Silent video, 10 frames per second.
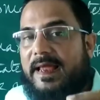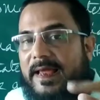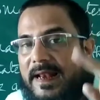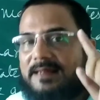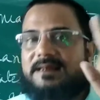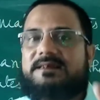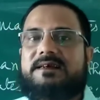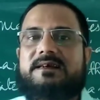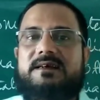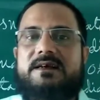Another
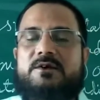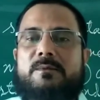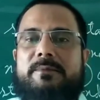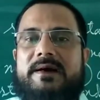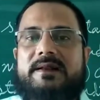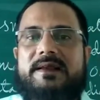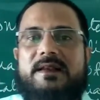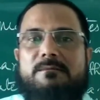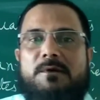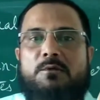thing, compare in
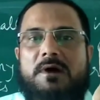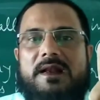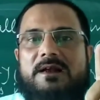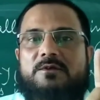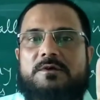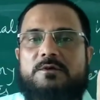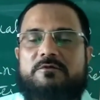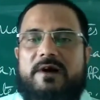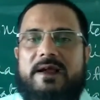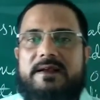number 1 and 2, you
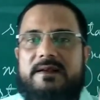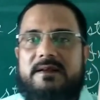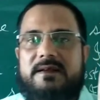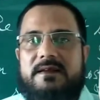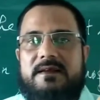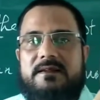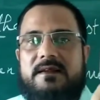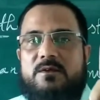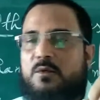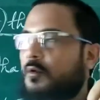find
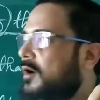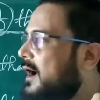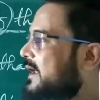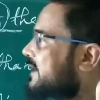that Goa